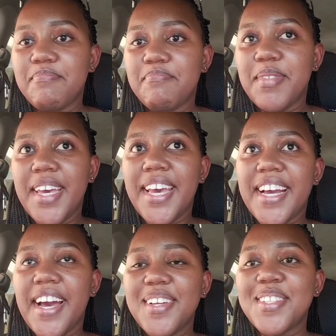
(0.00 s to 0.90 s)
Hey
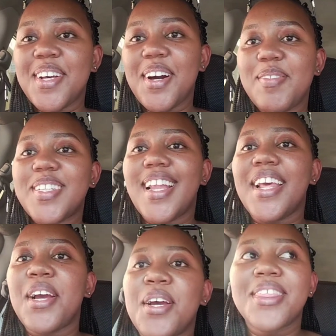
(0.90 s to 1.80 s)
guys, after
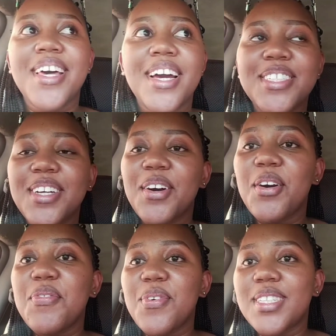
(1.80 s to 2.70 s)
like 30
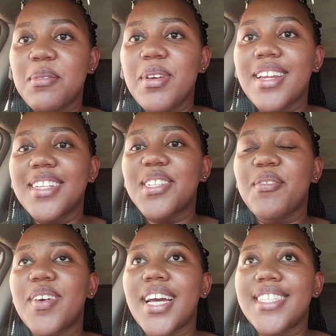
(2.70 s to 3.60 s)
or 40 minutes
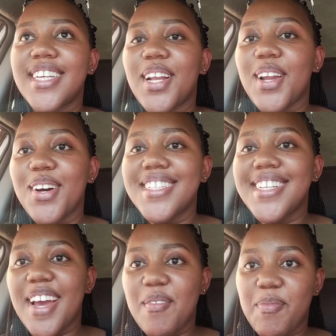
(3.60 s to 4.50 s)
of getting
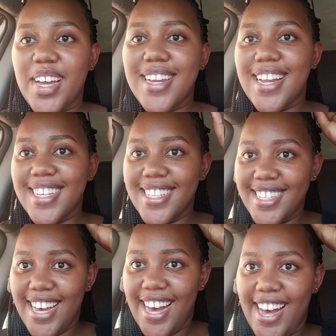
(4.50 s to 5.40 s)
lost, I am finally
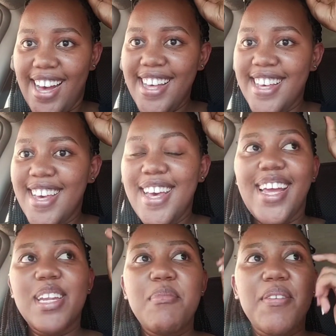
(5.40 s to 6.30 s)
here.
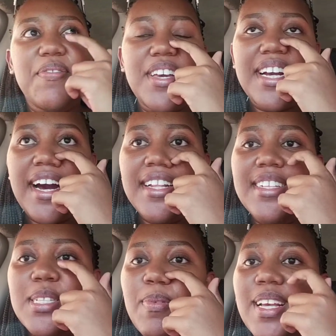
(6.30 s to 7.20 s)
Nimefika.
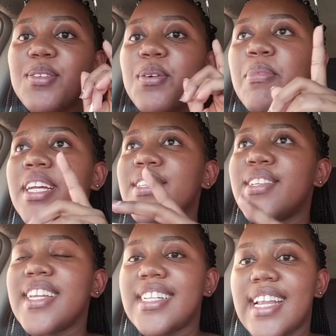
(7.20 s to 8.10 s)
This place kumbe it
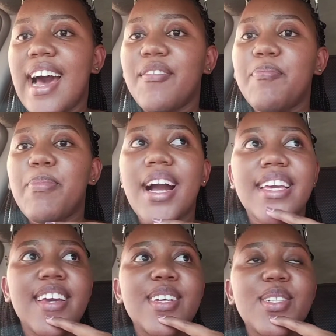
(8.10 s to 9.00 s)
doesn't have
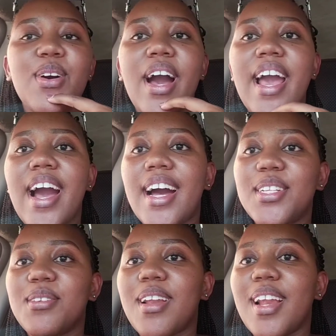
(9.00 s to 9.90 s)
parking, so I had to
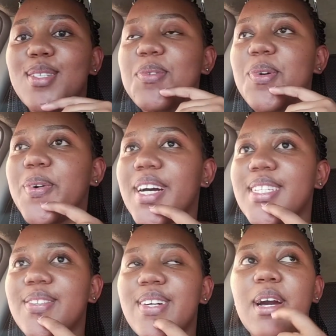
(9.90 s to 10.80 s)
like
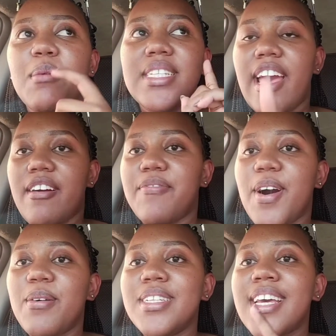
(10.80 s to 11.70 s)
zunguka, but I have
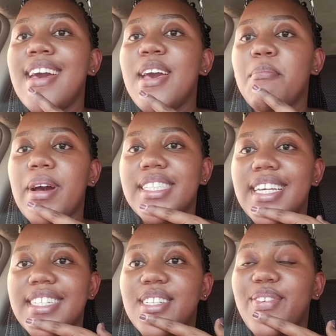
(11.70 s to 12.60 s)
found my
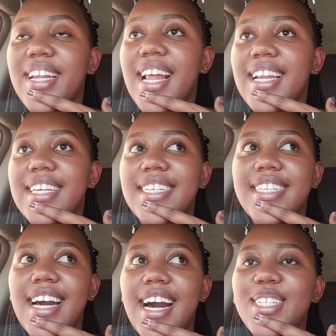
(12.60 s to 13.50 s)
date is finally
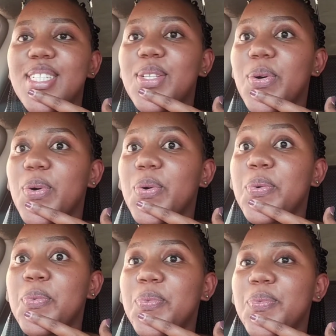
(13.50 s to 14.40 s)
here. So
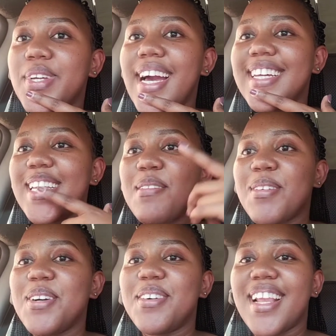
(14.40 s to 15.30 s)
yeah, let
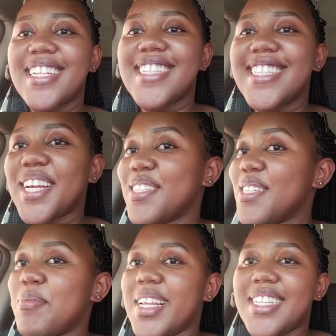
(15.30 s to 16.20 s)
me go. Let's check
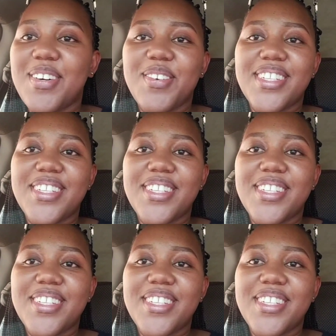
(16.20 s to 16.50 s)
this place out.